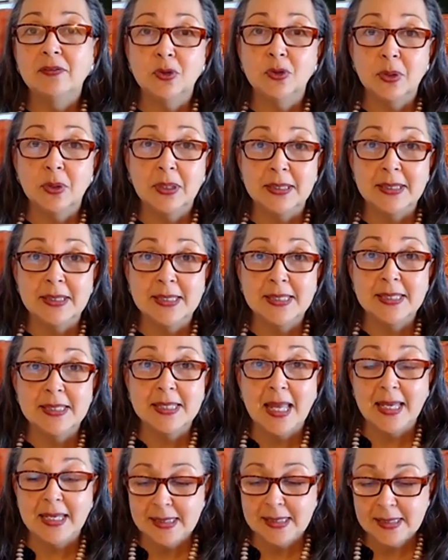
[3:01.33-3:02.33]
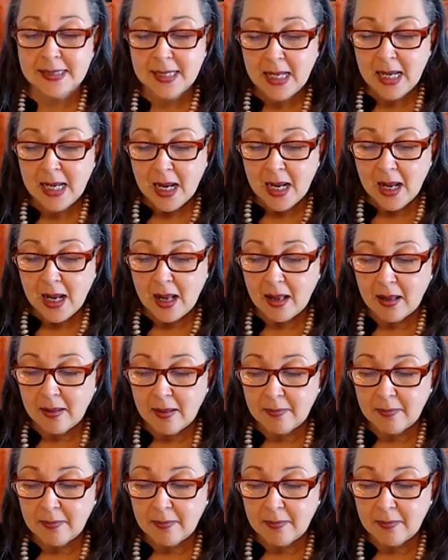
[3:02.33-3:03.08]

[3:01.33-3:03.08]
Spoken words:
and if you're concise.